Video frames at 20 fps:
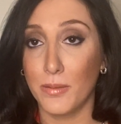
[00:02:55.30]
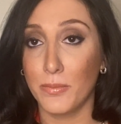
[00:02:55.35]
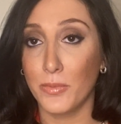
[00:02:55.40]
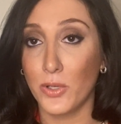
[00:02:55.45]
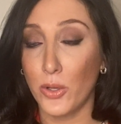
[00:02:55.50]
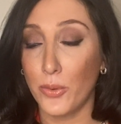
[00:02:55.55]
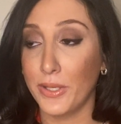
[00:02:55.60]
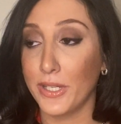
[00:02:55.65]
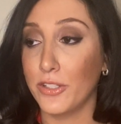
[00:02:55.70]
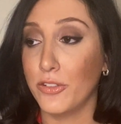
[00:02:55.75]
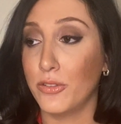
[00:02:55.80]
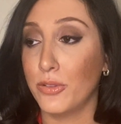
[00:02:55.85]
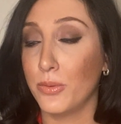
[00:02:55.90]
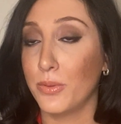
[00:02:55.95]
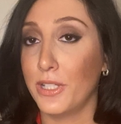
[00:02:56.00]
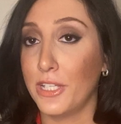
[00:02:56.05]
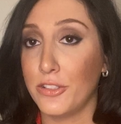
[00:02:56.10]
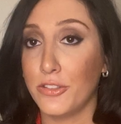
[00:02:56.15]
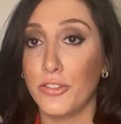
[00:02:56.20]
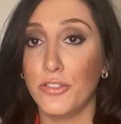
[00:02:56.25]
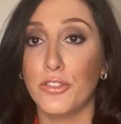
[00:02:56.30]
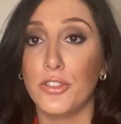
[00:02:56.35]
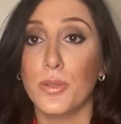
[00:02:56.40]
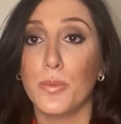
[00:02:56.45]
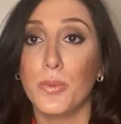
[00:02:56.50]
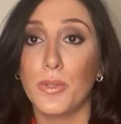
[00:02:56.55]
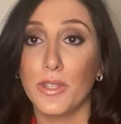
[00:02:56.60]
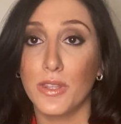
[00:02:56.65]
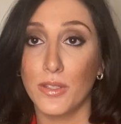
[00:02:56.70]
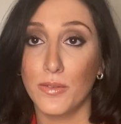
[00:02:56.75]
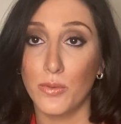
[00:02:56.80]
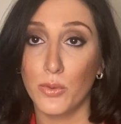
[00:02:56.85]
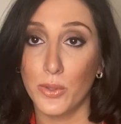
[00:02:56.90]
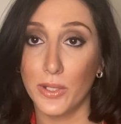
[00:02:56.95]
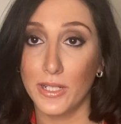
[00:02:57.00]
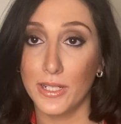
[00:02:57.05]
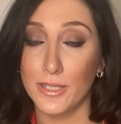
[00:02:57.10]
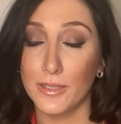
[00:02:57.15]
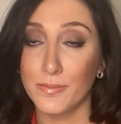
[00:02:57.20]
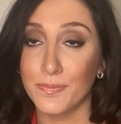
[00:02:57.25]
going into a relationship with an
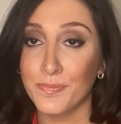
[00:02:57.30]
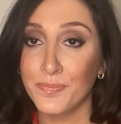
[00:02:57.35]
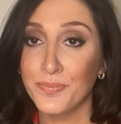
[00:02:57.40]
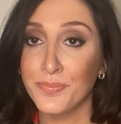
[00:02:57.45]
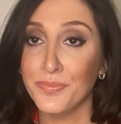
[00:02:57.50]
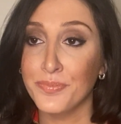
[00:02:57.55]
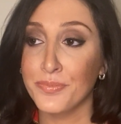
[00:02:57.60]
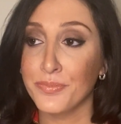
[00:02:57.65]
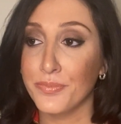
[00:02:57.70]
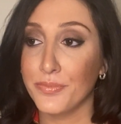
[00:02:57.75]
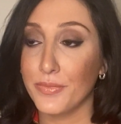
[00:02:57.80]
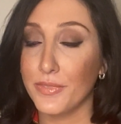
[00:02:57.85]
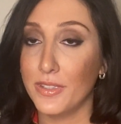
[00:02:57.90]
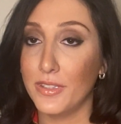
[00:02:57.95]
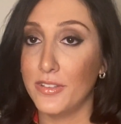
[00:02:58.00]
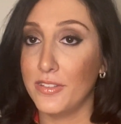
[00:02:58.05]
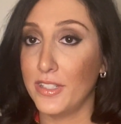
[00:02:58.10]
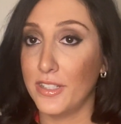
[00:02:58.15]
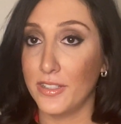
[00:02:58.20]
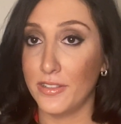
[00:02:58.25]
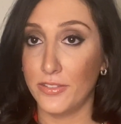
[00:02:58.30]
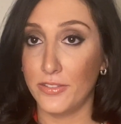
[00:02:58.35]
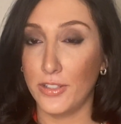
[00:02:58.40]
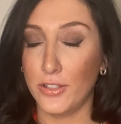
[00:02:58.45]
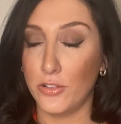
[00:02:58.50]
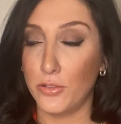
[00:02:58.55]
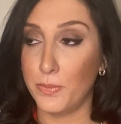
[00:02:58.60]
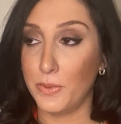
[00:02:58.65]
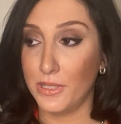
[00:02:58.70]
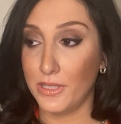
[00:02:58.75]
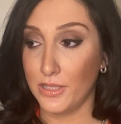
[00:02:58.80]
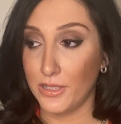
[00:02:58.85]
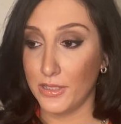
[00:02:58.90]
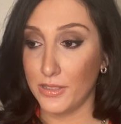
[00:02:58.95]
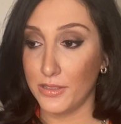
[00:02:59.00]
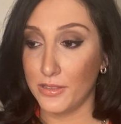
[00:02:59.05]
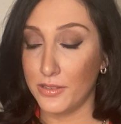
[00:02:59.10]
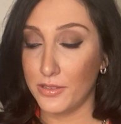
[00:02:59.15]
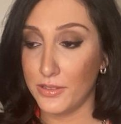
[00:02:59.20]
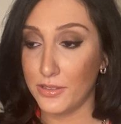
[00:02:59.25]
avoidant in the dating stage,
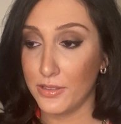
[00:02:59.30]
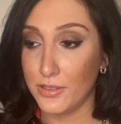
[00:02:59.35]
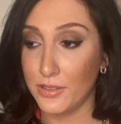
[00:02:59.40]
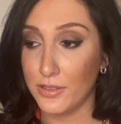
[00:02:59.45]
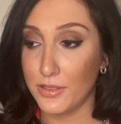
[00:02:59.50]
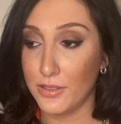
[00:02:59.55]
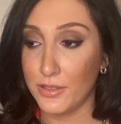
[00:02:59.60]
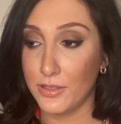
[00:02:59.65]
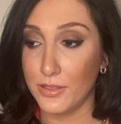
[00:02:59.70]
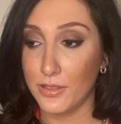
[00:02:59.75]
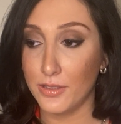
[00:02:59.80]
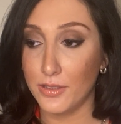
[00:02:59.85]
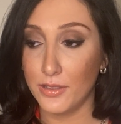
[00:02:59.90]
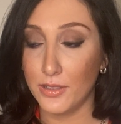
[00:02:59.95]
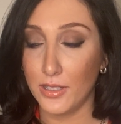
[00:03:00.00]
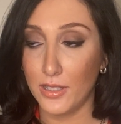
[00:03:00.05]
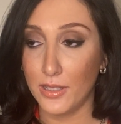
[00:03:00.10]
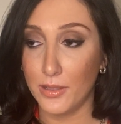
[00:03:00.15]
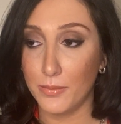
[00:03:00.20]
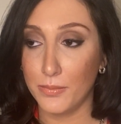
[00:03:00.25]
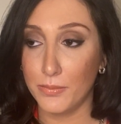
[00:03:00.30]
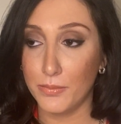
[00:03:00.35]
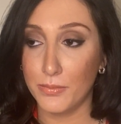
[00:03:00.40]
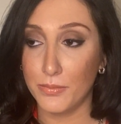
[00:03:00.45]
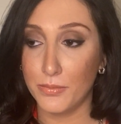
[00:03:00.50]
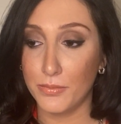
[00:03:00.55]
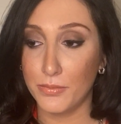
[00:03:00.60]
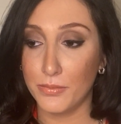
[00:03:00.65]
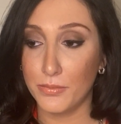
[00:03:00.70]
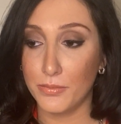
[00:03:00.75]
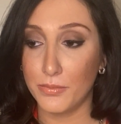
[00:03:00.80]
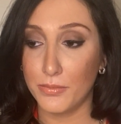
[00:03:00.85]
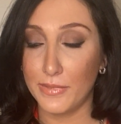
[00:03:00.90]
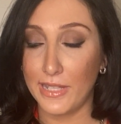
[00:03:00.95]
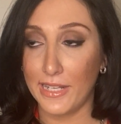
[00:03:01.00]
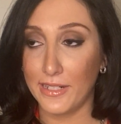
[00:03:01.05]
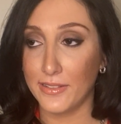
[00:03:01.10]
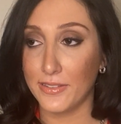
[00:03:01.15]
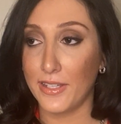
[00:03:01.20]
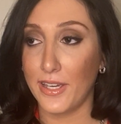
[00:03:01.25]
because that is